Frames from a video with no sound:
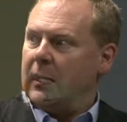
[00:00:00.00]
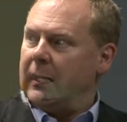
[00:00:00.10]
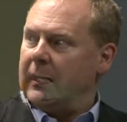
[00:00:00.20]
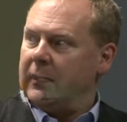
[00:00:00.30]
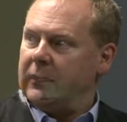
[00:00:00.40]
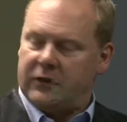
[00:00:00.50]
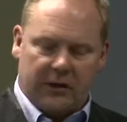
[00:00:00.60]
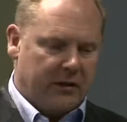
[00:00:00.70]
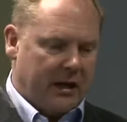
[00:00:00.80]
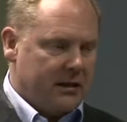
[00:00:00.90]
And
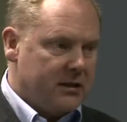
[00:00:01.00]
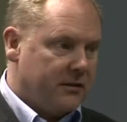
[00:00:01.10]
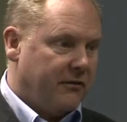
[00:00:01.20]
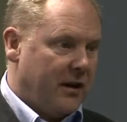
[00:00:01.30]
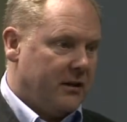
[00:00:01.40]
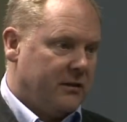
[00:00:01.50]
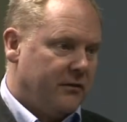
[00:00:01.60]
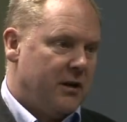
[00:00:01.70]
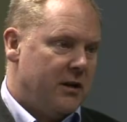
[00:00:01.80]
that is effectively